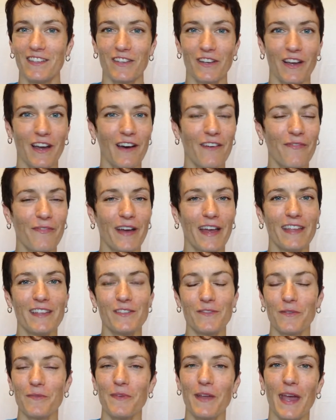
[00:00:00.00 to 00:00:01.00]
took off my
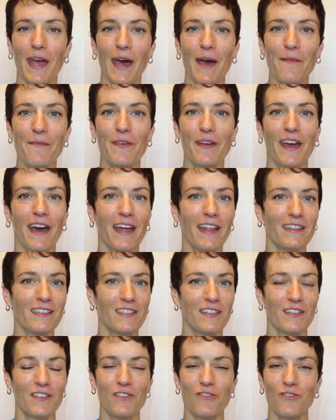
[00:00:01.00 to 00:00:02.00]
swim cap, got
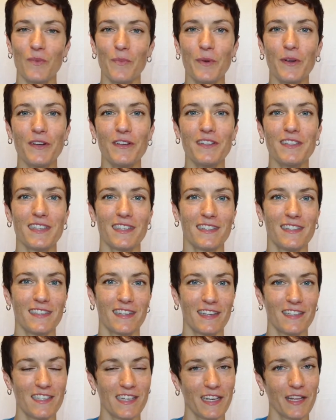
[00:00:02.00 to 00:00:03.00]
to the strippers and
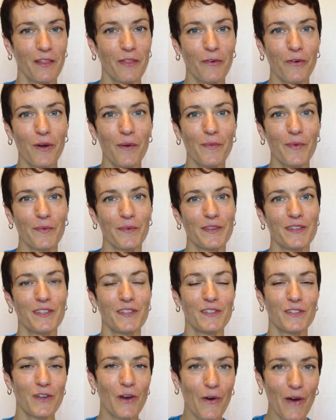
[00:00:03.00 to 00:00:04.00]
saw Jenny Thorpe and was
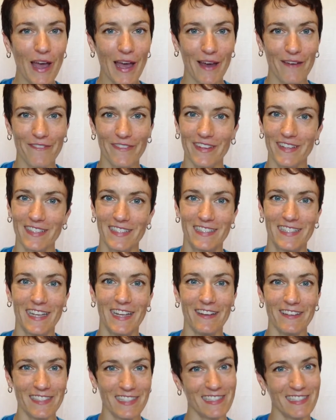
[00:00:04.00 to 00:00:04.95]
so happy to see her.